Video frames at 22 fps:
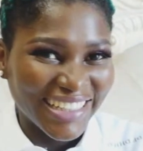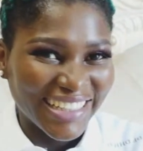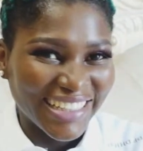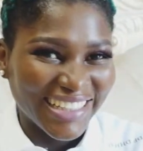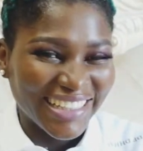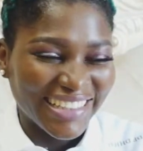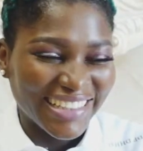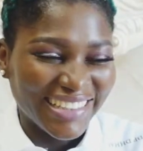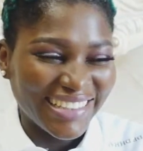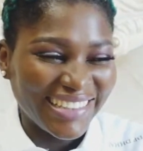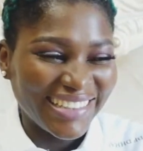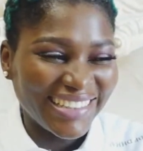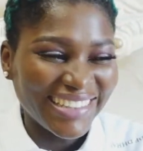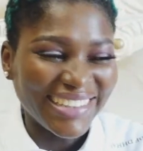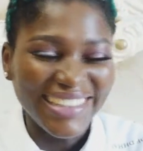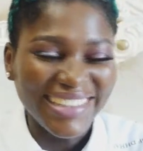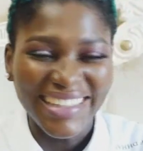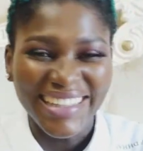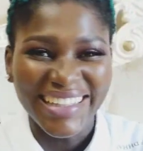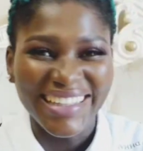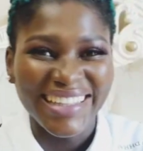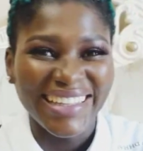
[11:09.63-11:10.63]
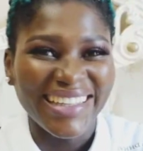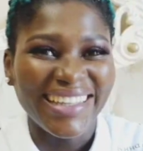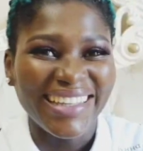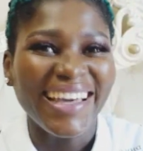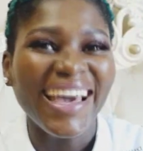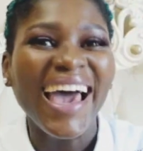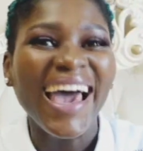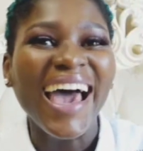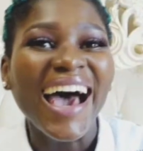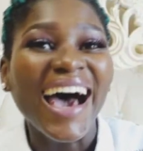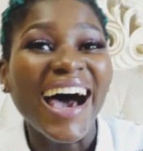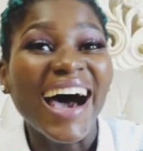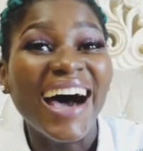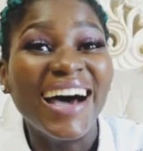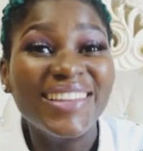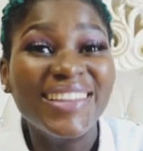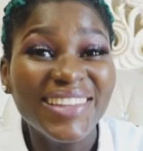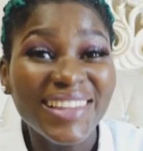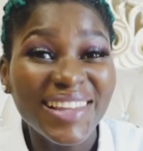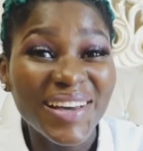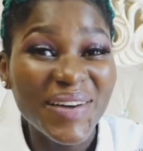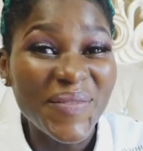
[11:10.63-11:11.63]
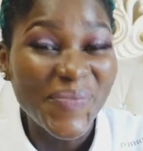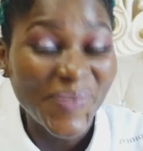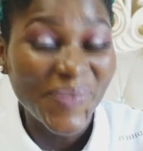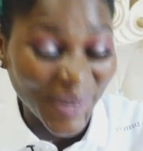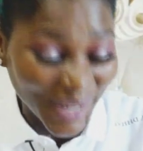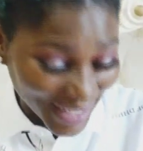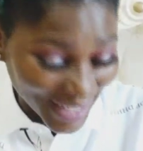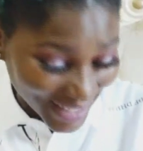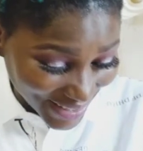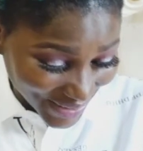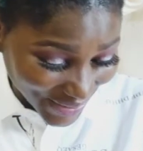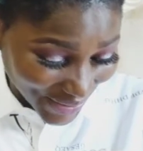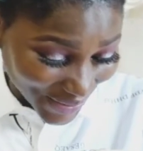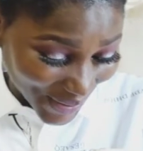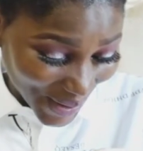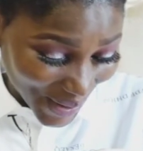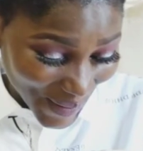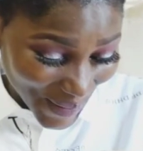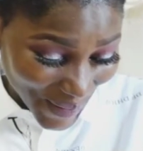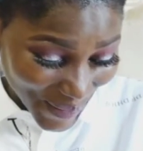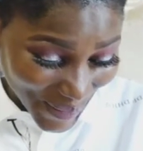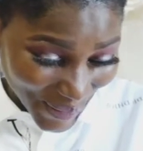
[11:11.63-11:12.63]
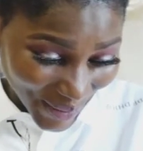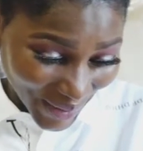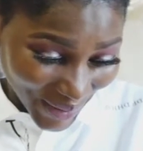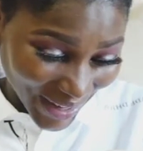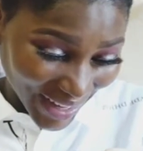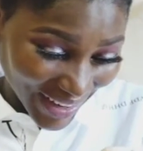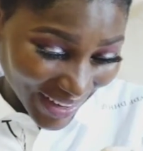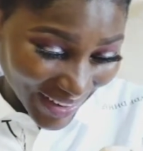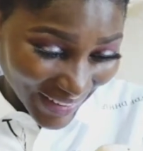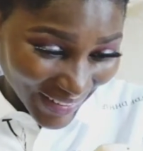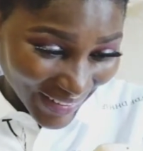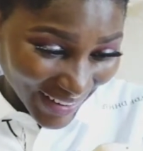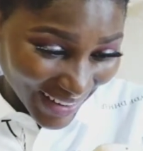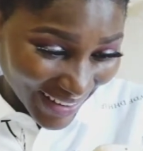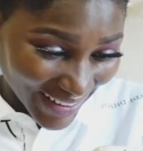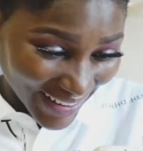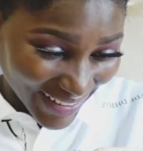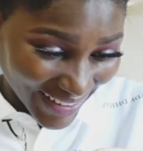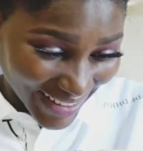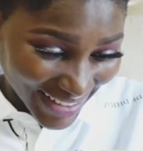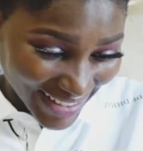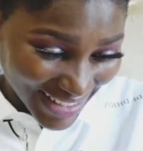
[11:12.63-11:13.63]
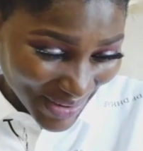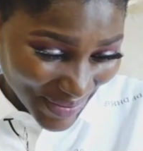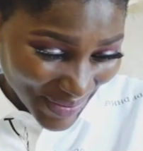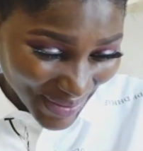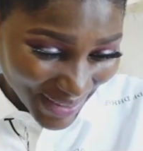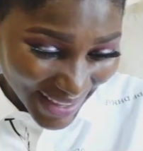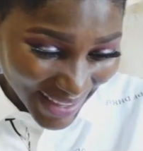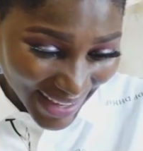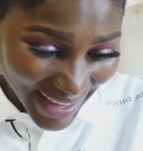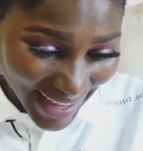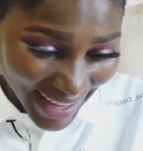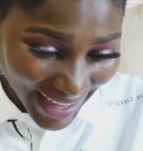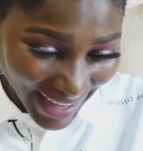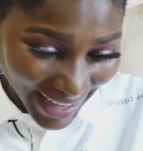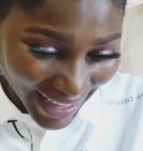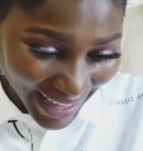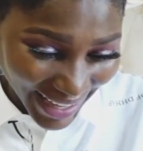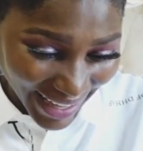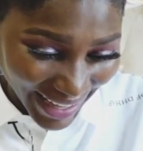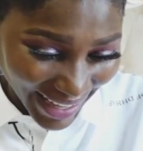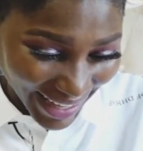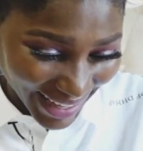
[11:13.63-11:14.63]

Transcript: Another point for boy. Oh my god, what's happening here?